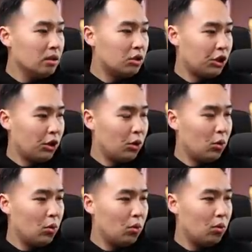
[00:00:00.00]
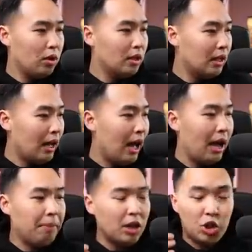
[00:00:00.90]
So
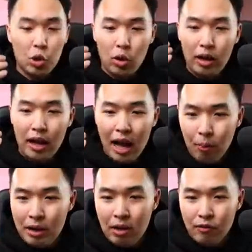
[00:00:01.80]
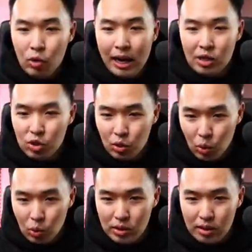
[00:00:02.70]
I'm not sure how many of you guys
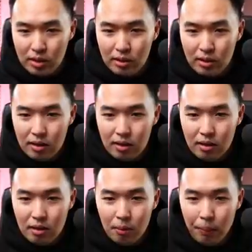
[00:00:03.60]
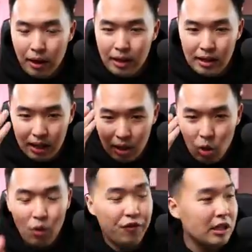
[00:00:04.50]
sold but
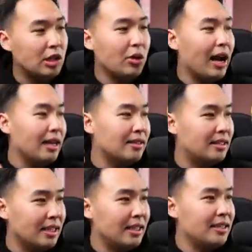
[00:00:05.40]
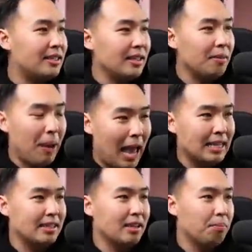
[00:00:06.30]
hopefully, you guys didn't
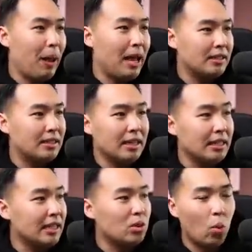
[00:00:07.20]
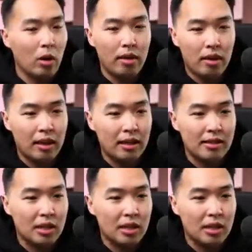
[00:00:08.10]
panic sell. Panic selling is one of the things